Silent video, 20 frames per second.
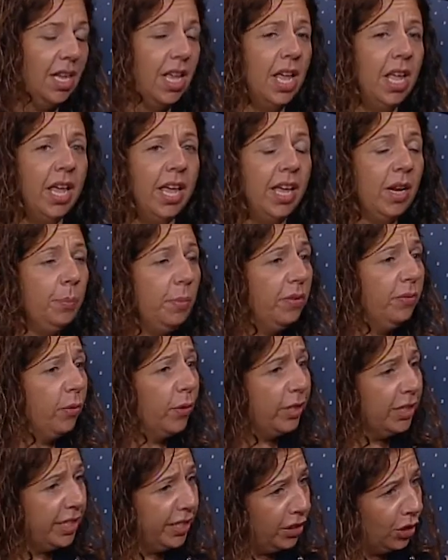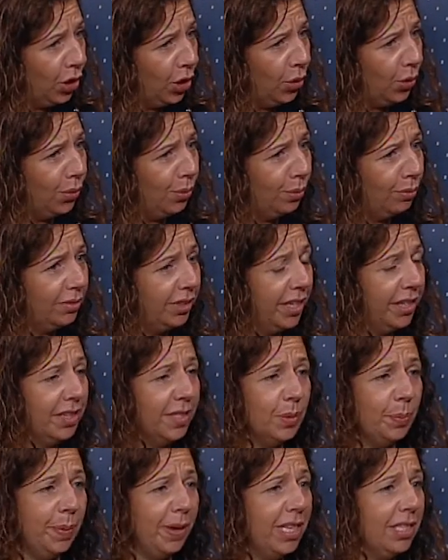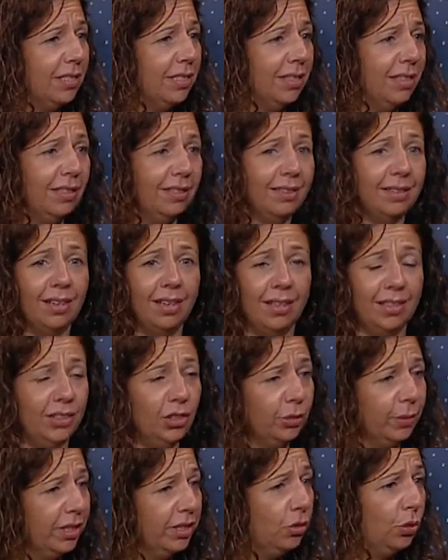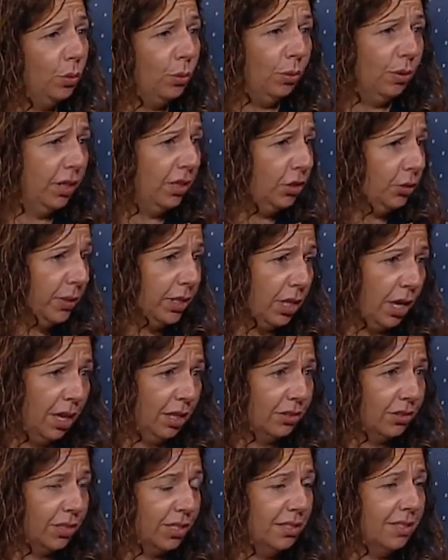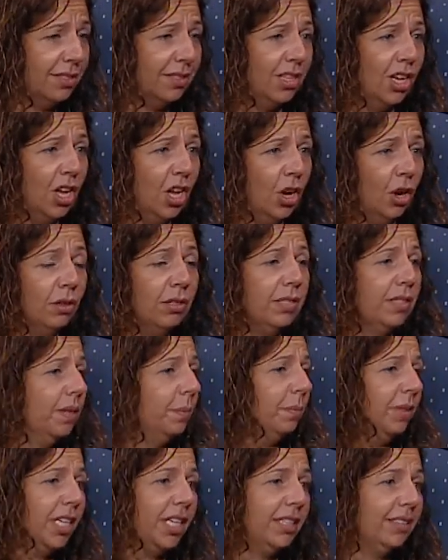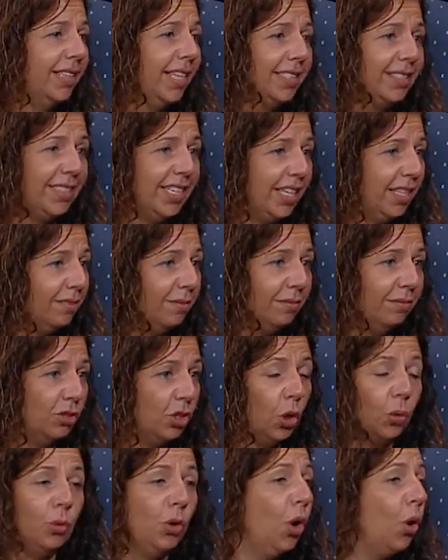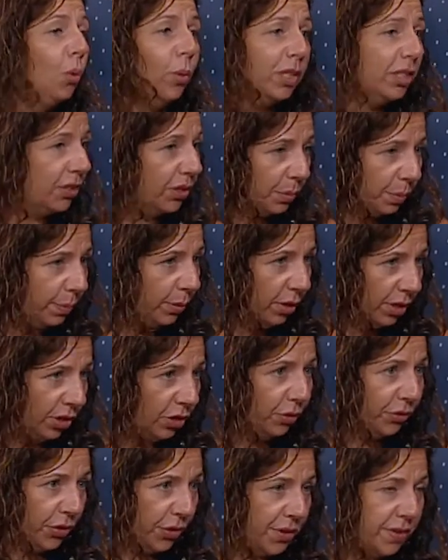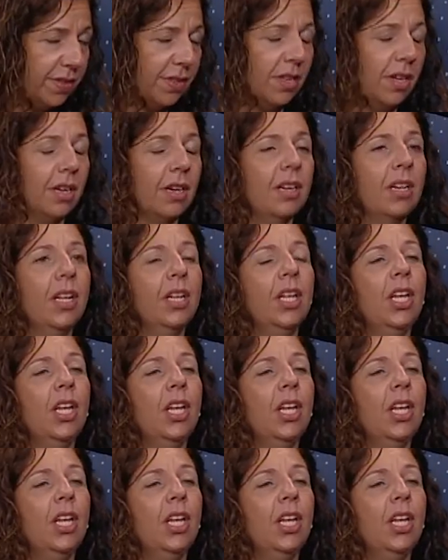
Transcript: Sure and they before can. they know, they're spending $100, $200 on something that they don't know what they're putting on their skin.